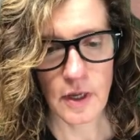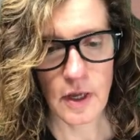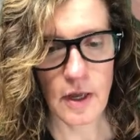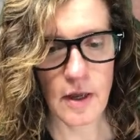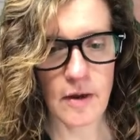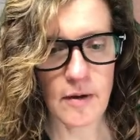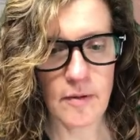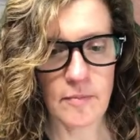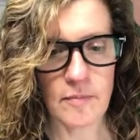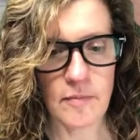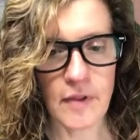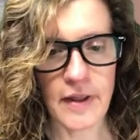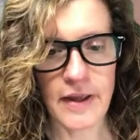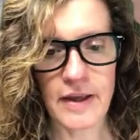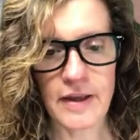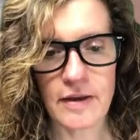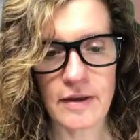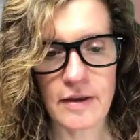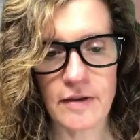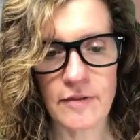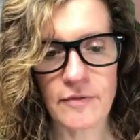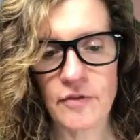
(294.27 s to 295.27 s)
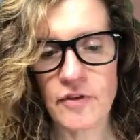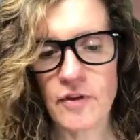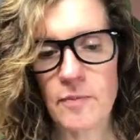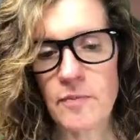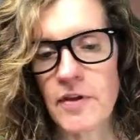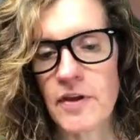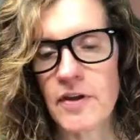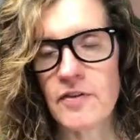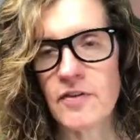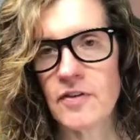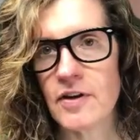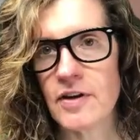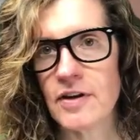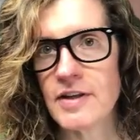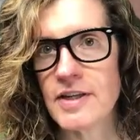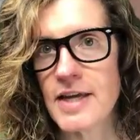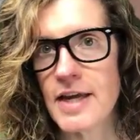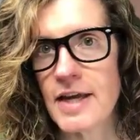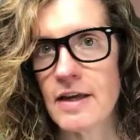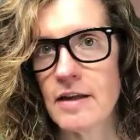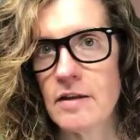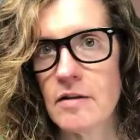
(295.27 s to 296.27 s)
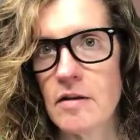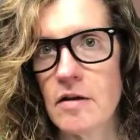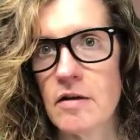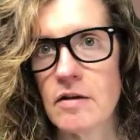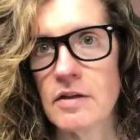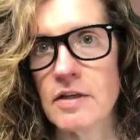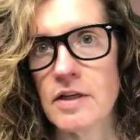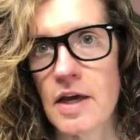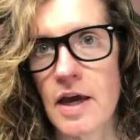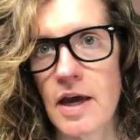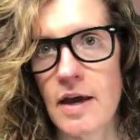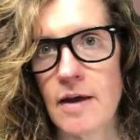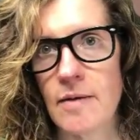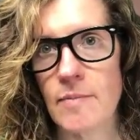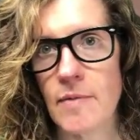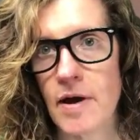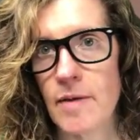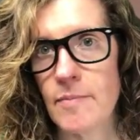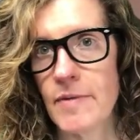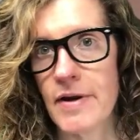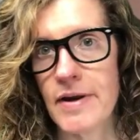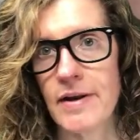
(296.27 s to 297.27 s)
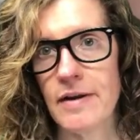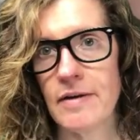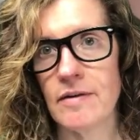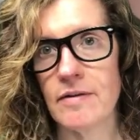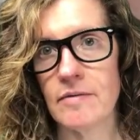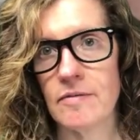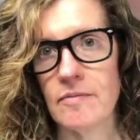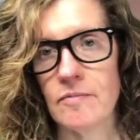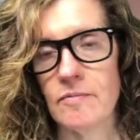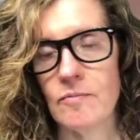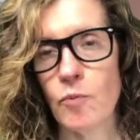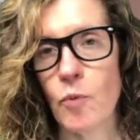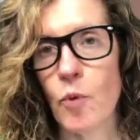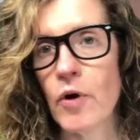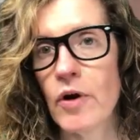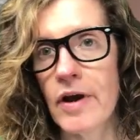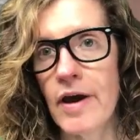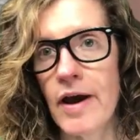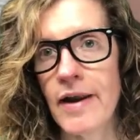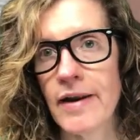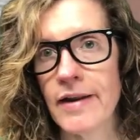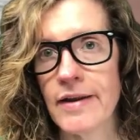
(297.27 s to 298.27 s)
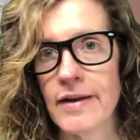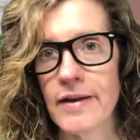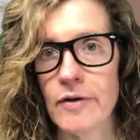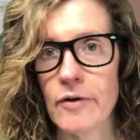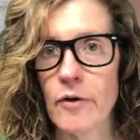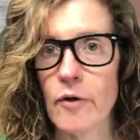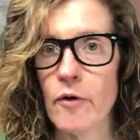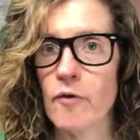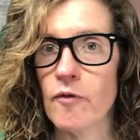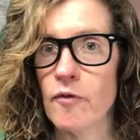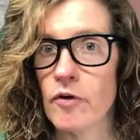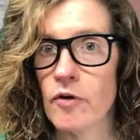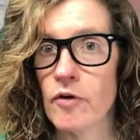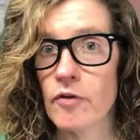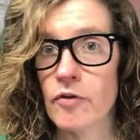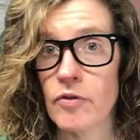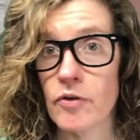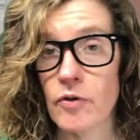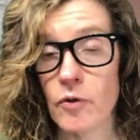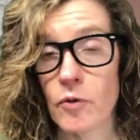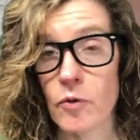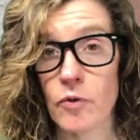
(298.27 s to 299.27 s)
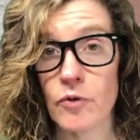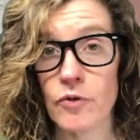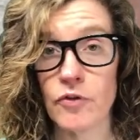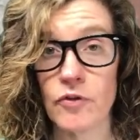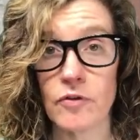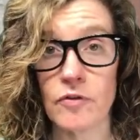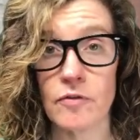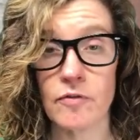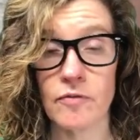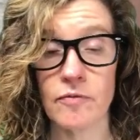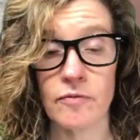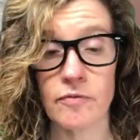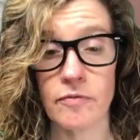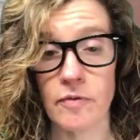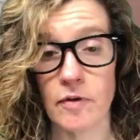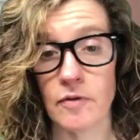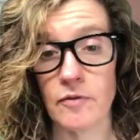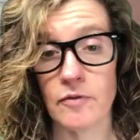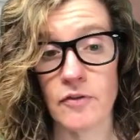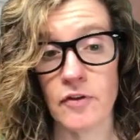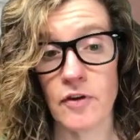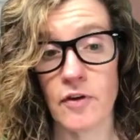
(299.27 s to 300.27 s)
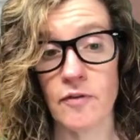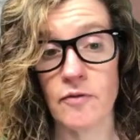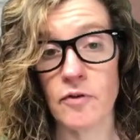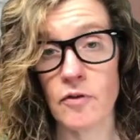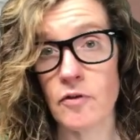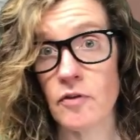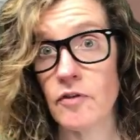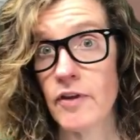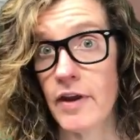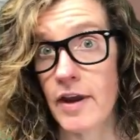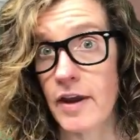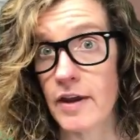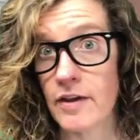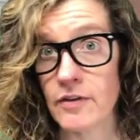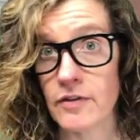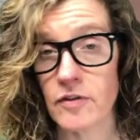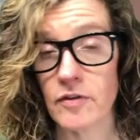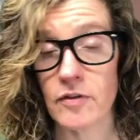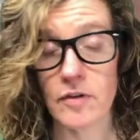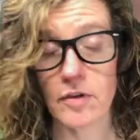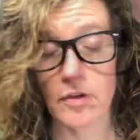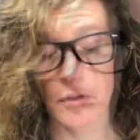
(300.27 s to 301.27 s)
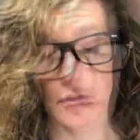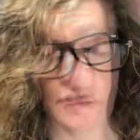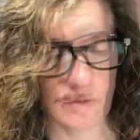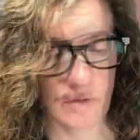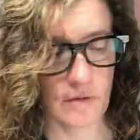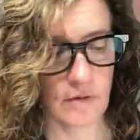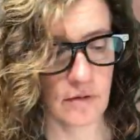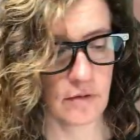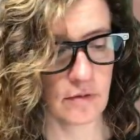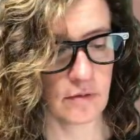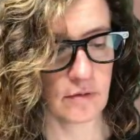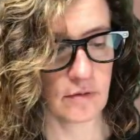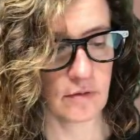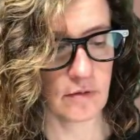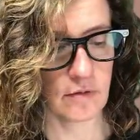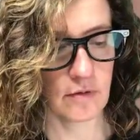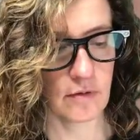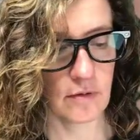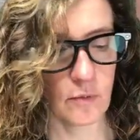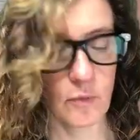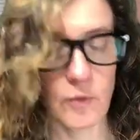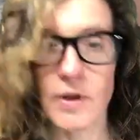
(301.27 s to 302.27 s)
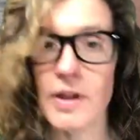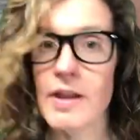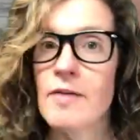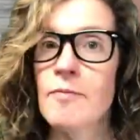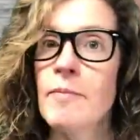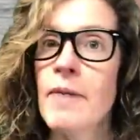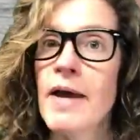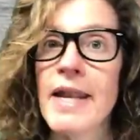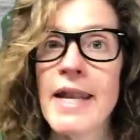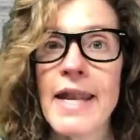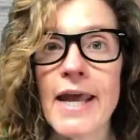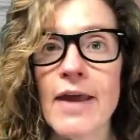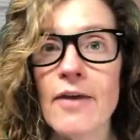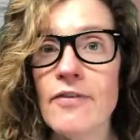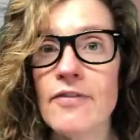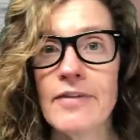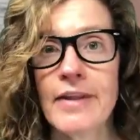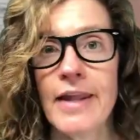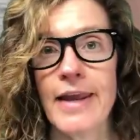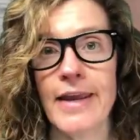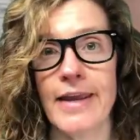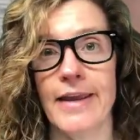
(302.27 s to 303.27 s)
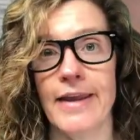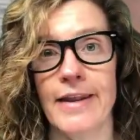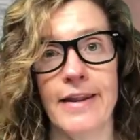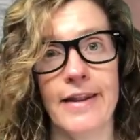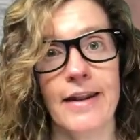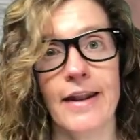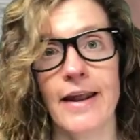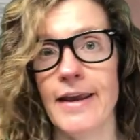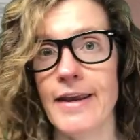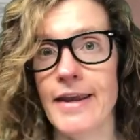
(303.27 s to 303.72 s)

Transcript: like if something's going to take a long time, I might work on it over the course of several days. would leave my nails naked, and I